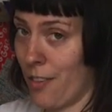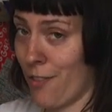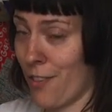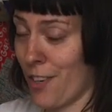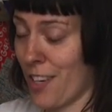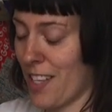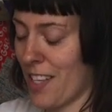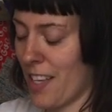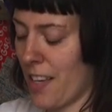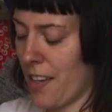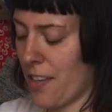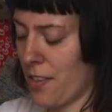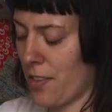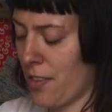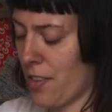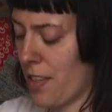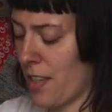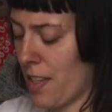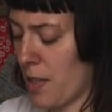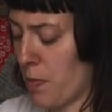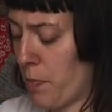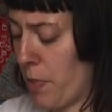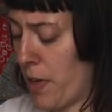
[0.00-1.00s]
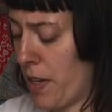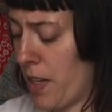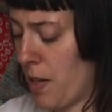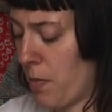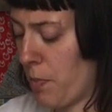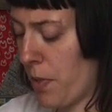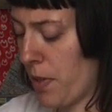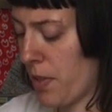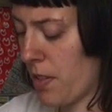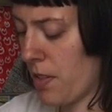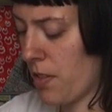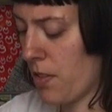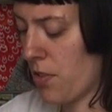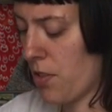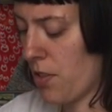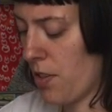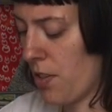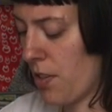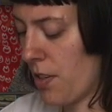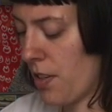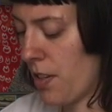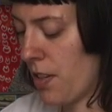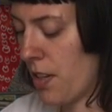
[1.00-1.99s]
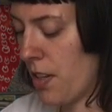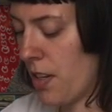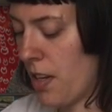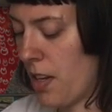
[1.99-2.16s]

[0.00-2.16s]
recycled this peanut butter jar,